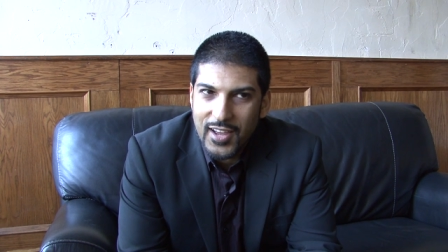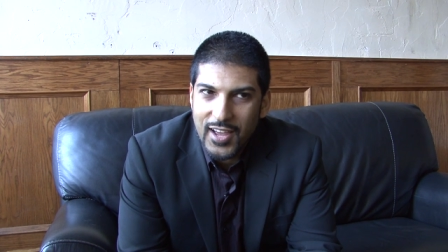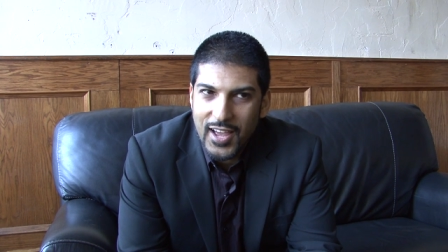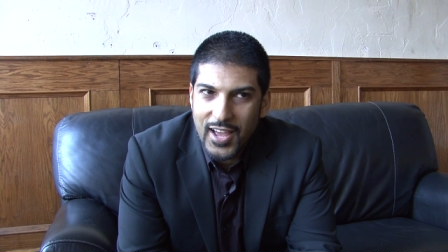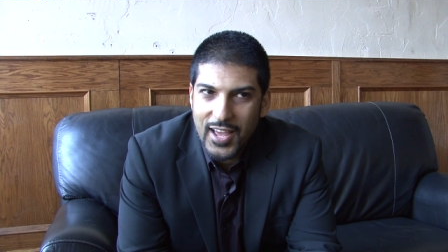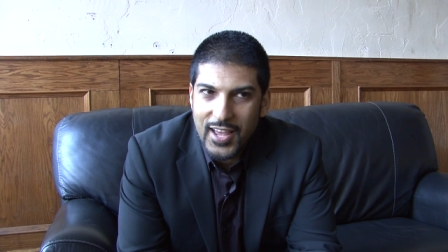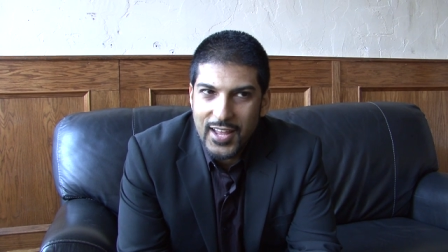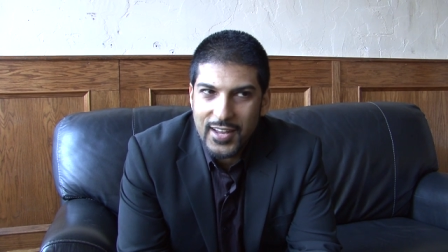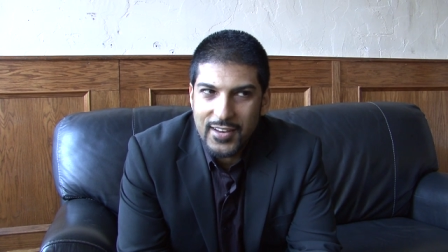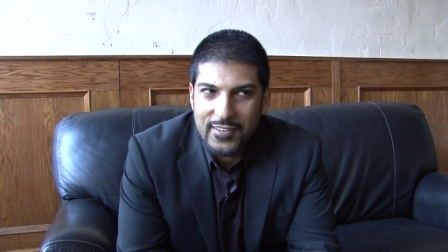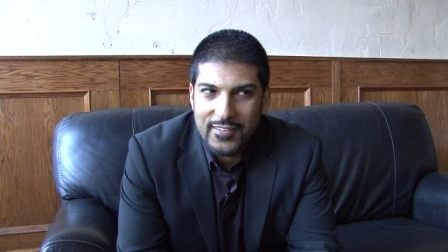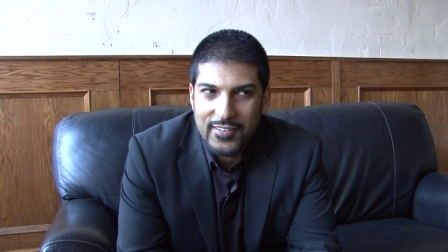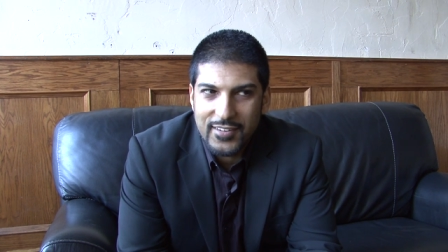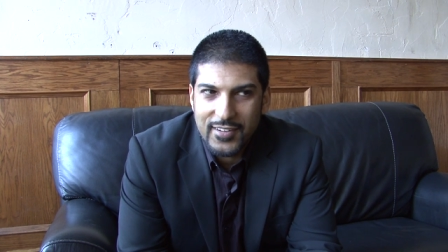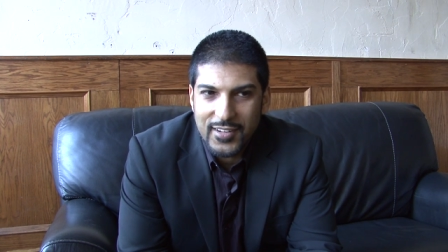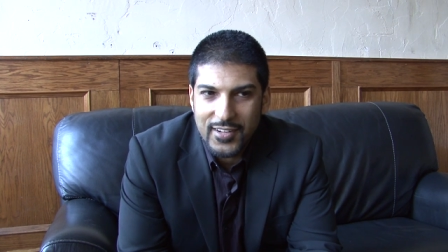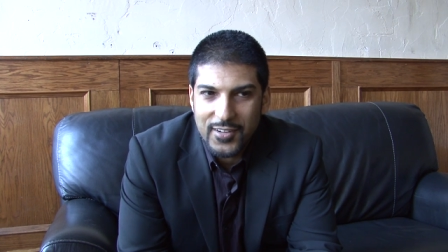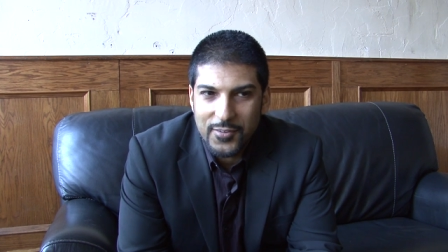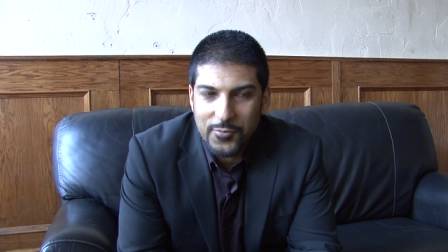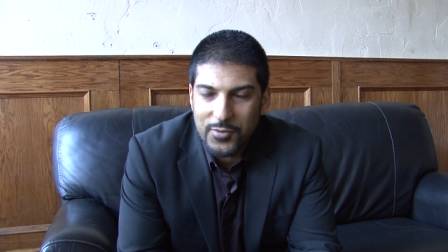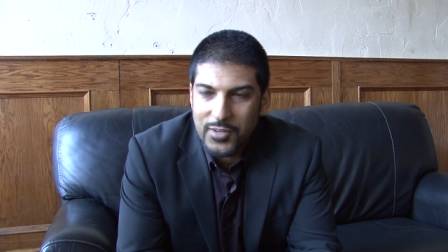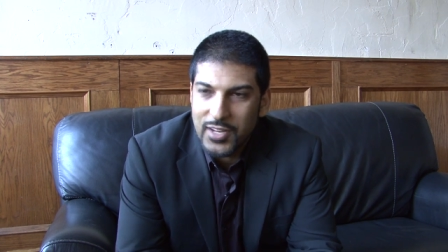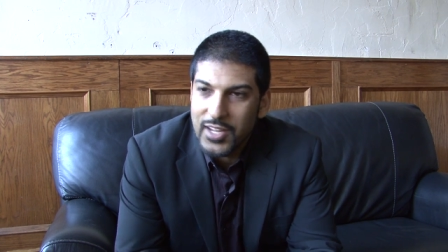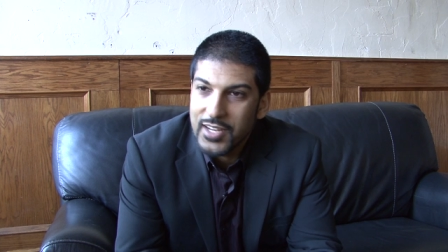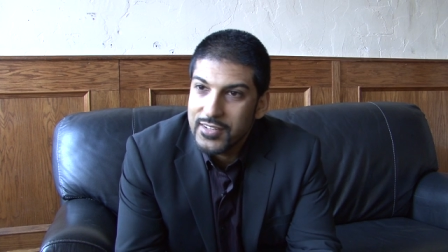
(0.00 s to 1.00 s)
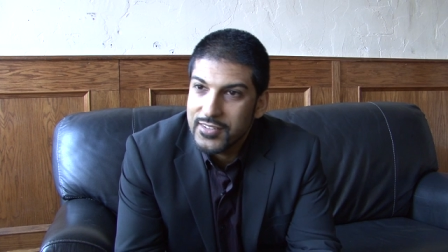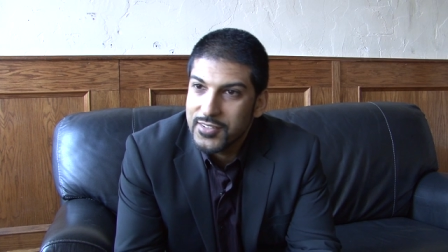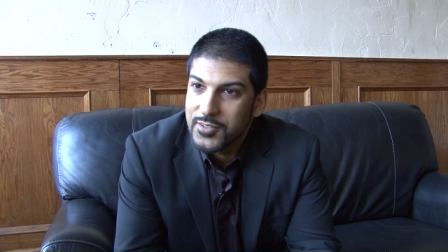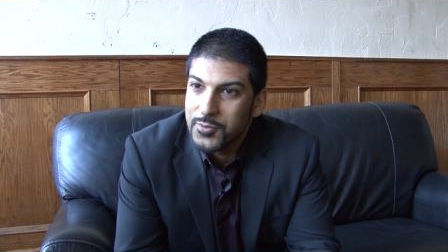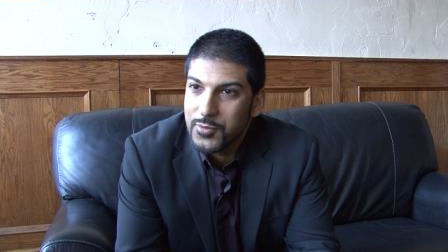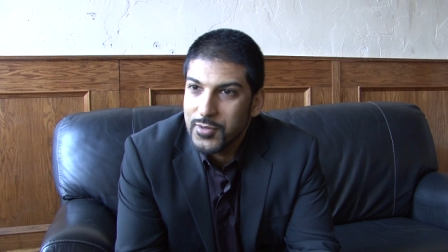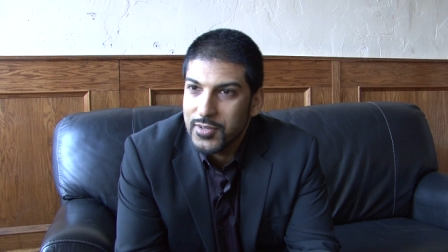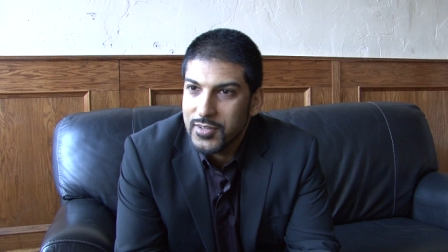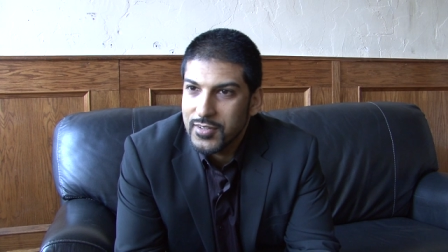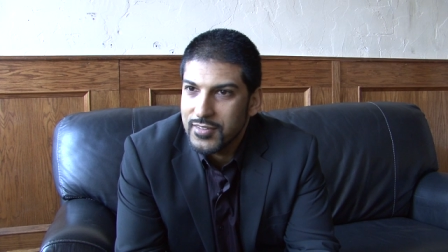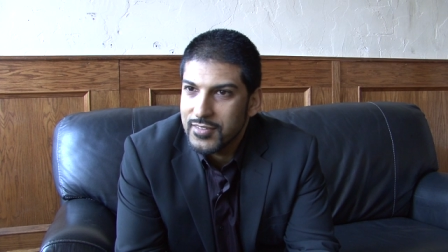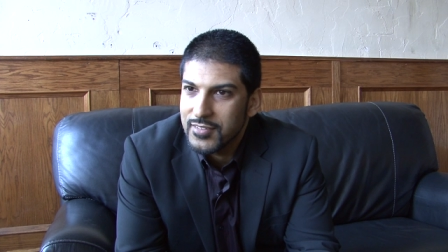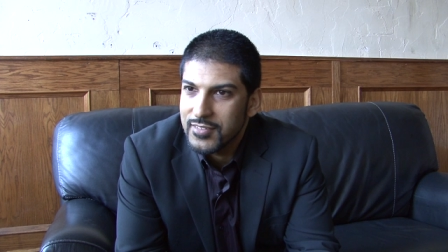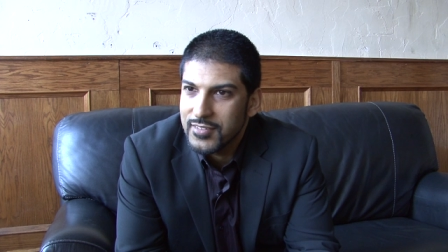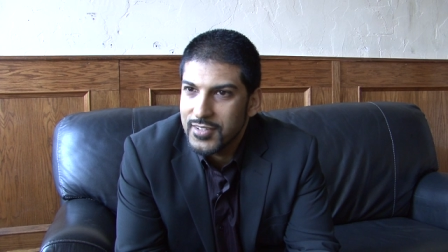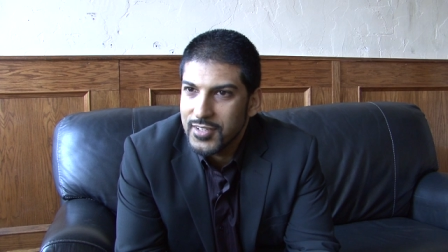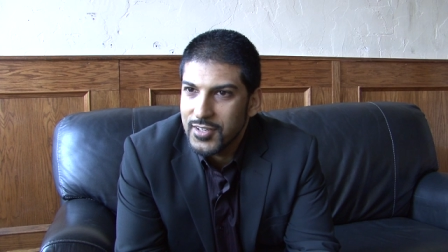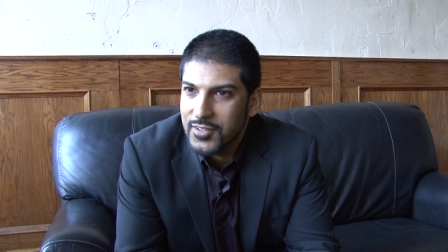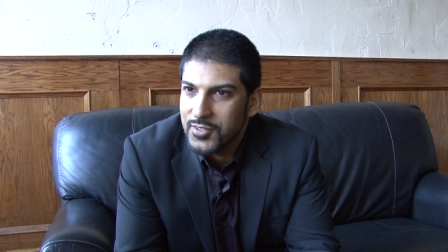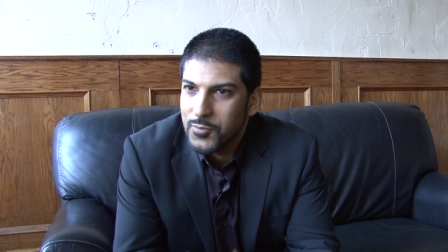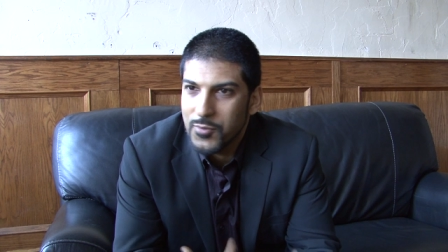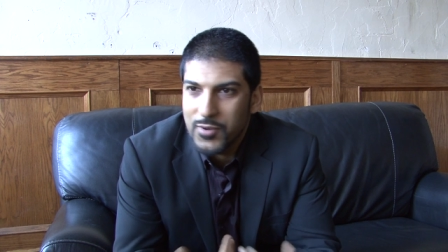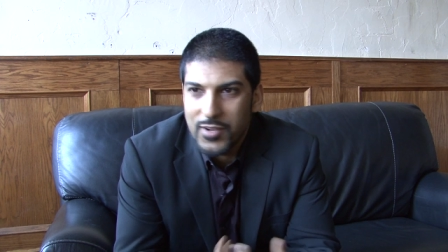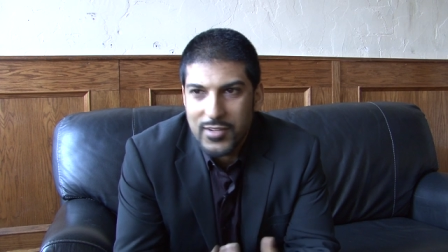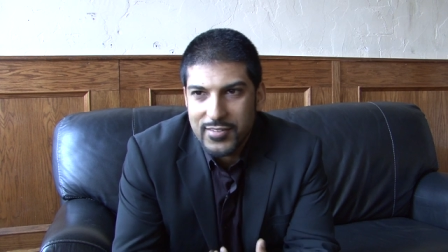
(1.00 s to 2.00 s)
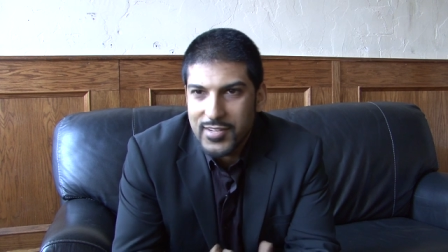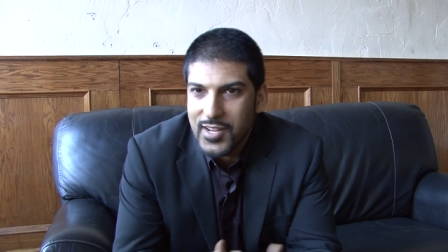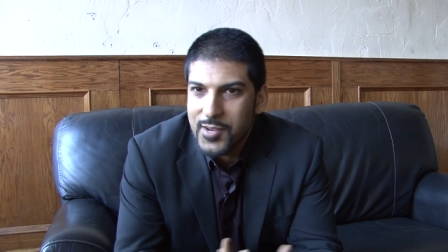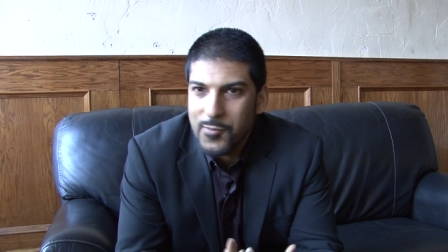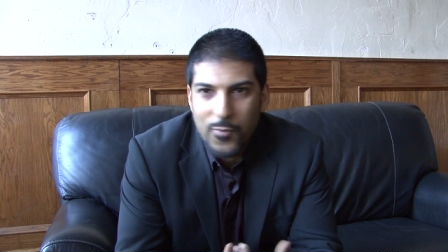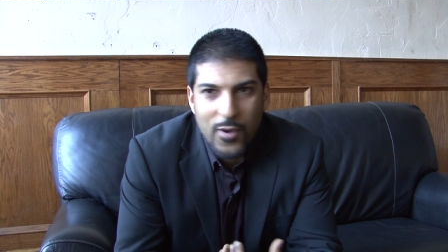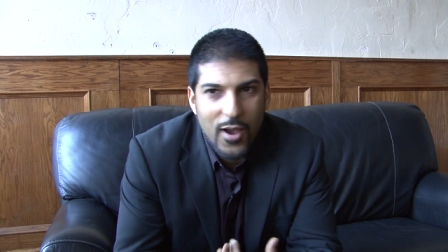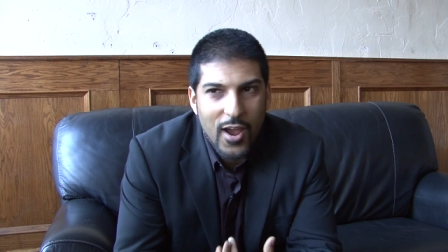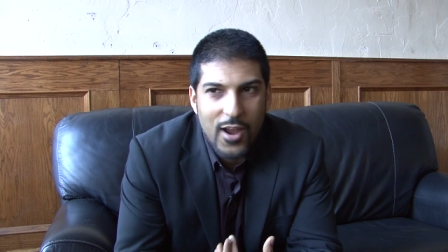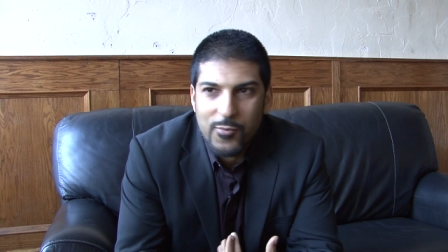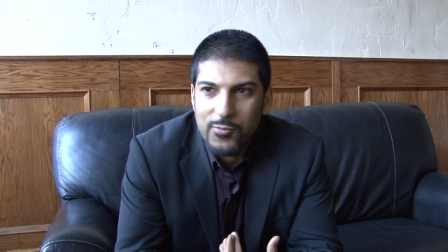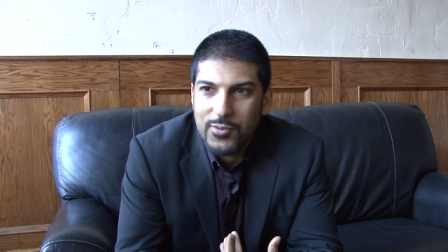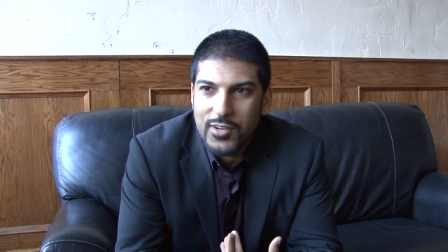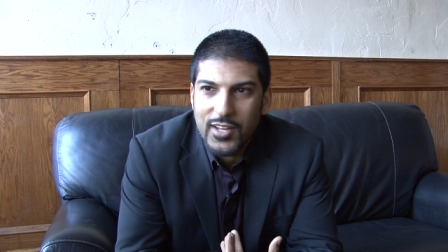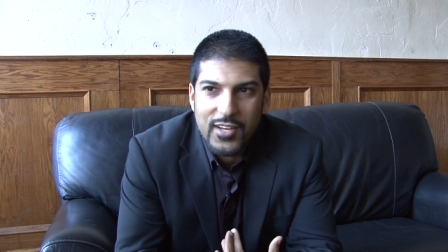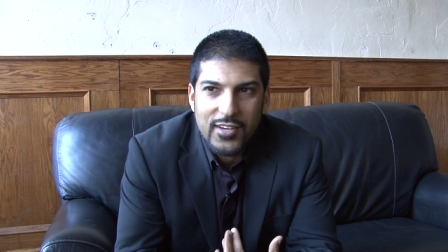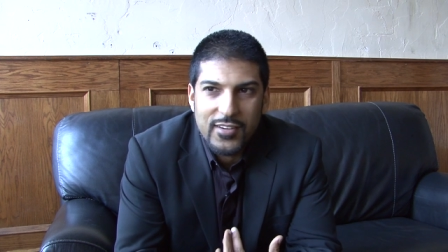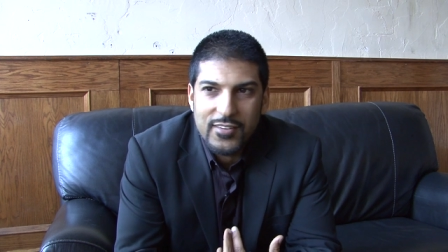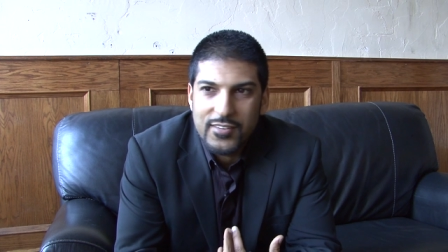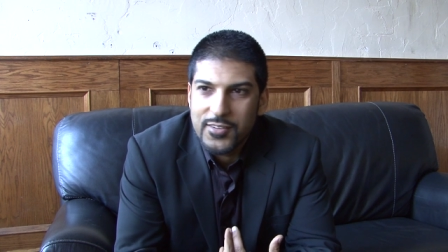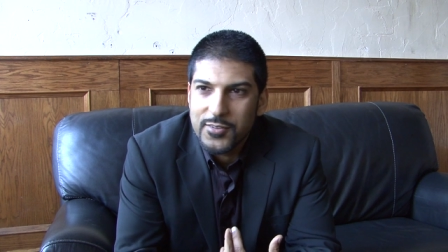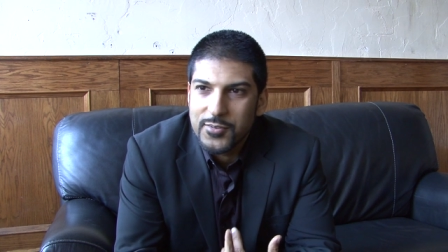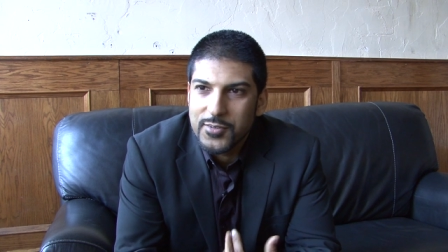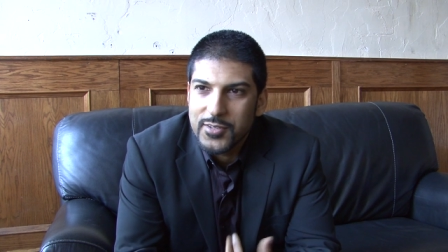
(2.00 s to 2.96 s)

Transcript: and relate to it, you know, the same way I related to